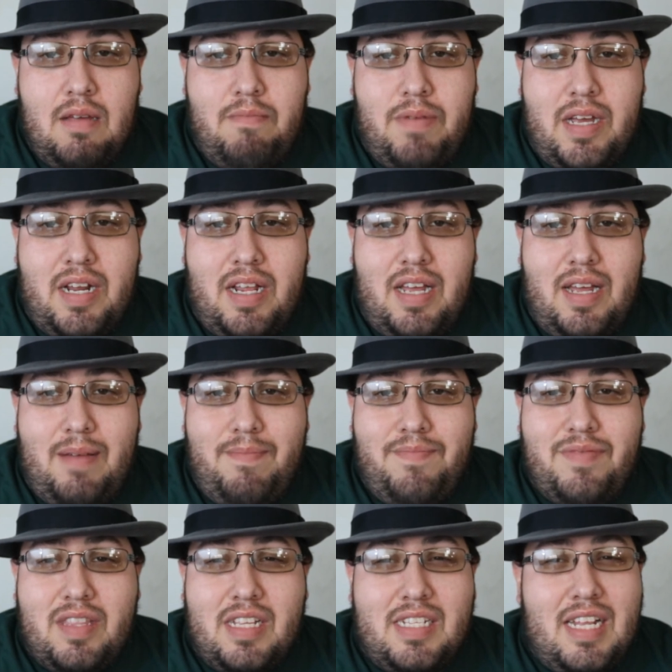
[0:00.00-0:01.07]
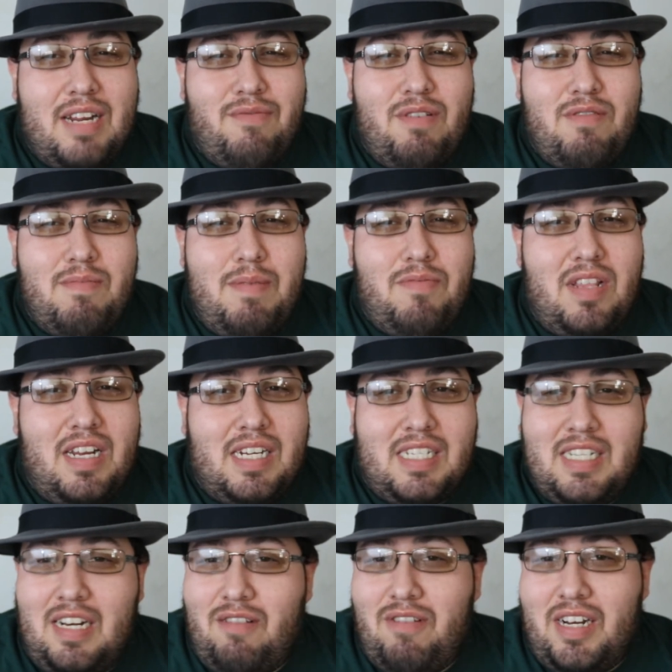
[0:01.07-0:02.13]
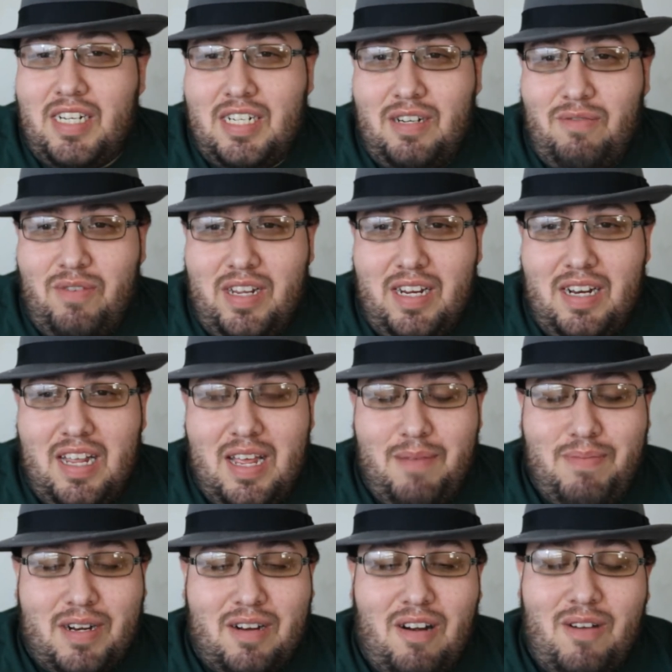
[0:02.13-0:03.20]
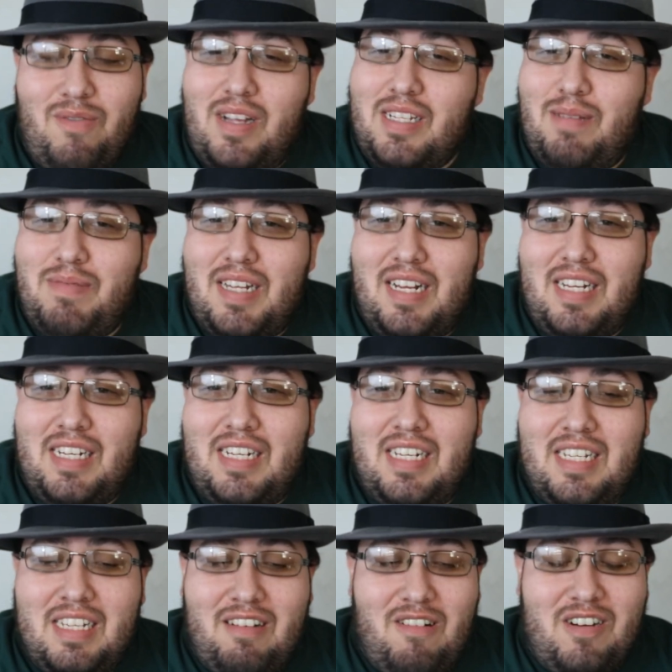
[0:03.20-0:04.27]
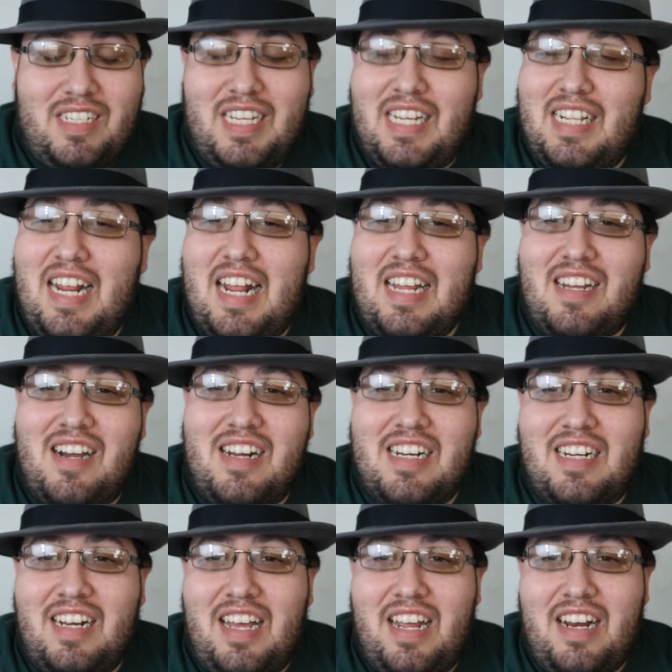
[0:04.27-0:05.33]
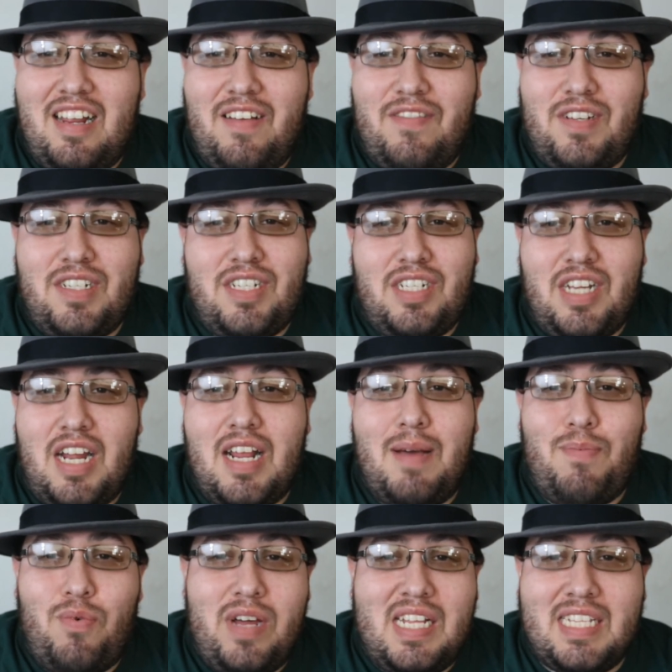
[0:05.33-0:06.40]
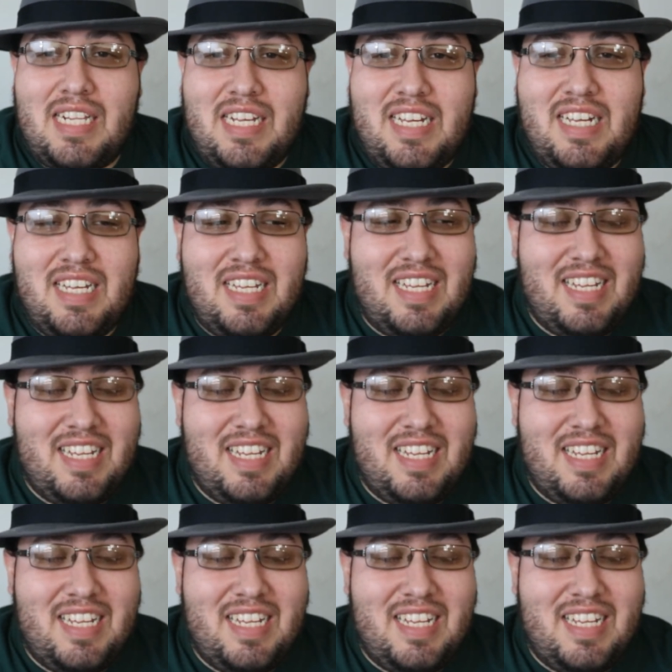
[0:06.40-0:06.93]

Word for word: but um, does anyone remember The Next Generation when uh, Picard winds up telling or saying that iconic line of, "Shut up, Wesley"?